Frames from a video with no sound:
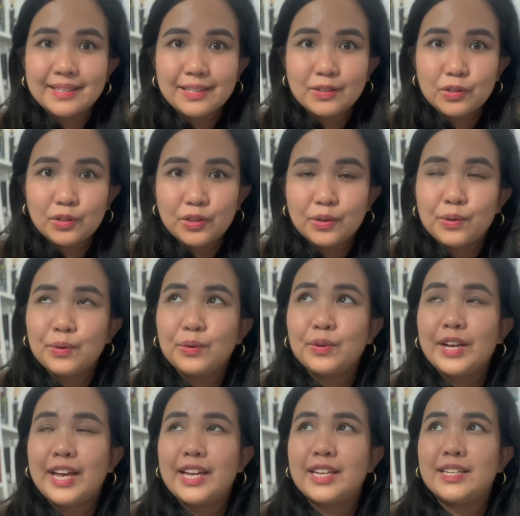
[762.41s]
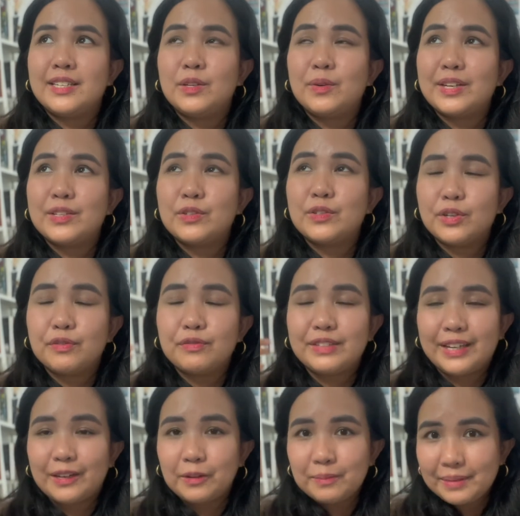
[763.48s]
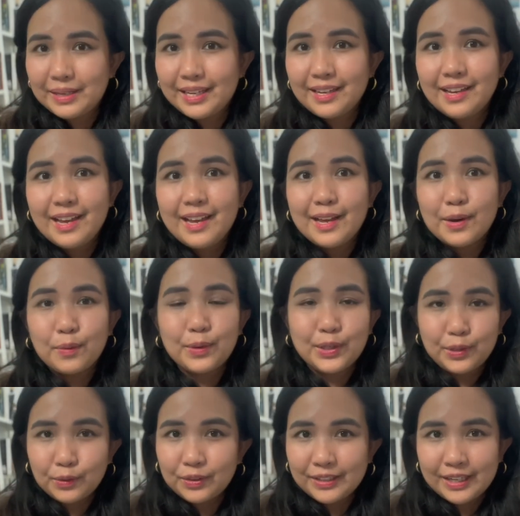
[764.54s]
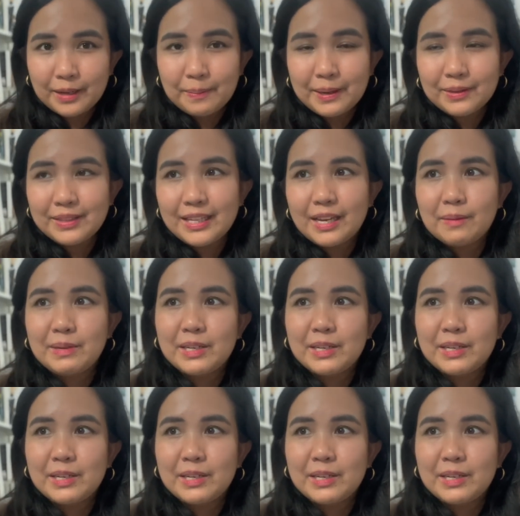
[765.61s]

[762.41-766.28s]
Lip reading: these to you and you can sort of tell me what you think about them?